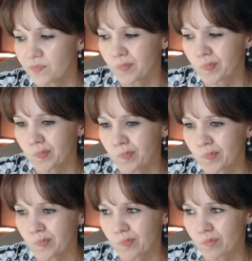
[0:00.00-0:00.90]

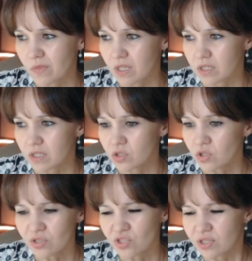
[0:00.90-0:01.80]

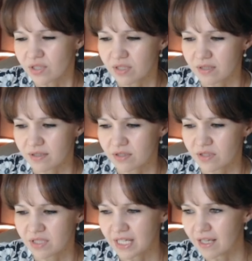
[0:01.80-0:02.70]
not just
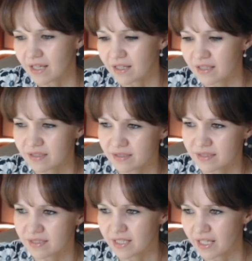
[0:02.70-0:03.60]

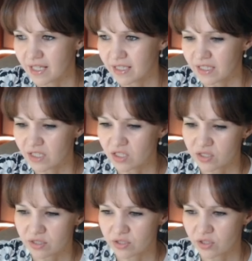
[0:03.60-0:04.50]
take
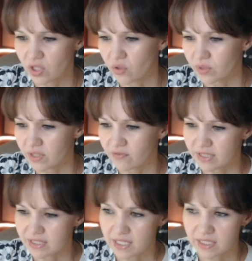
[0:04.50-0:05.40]
here, if I
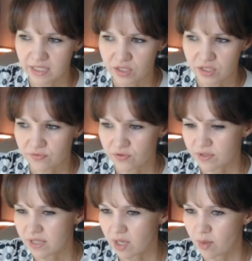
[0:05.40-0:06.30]
take here, for
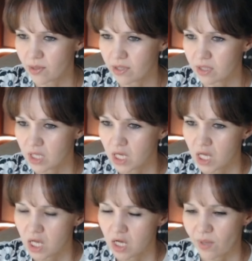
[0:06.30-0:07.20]
example,
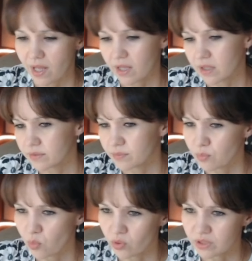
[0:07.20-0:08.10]
well,
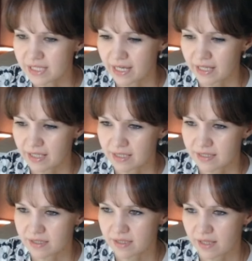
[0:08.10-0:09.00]
pawn is
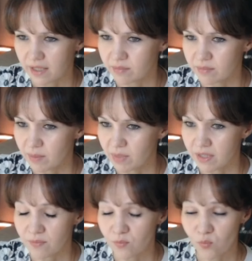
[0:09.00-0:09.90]
hanging, then
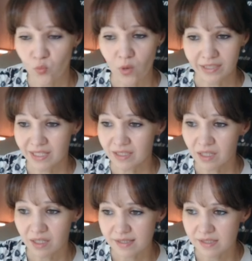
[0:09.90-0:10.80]
maybe white can
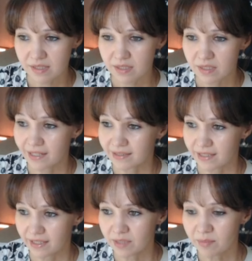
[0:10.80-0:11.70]
castle,
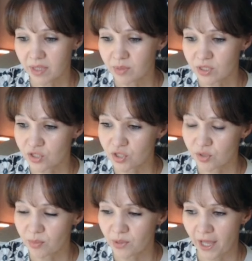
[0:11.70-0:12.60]
attacking my
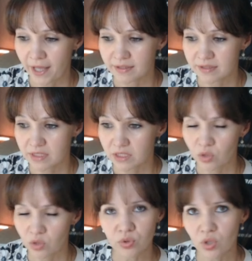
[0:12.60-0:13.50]
bishop, and
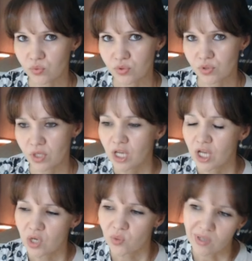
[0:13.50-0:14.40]
who knows.
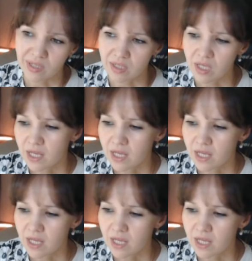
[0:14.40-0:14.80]
Well,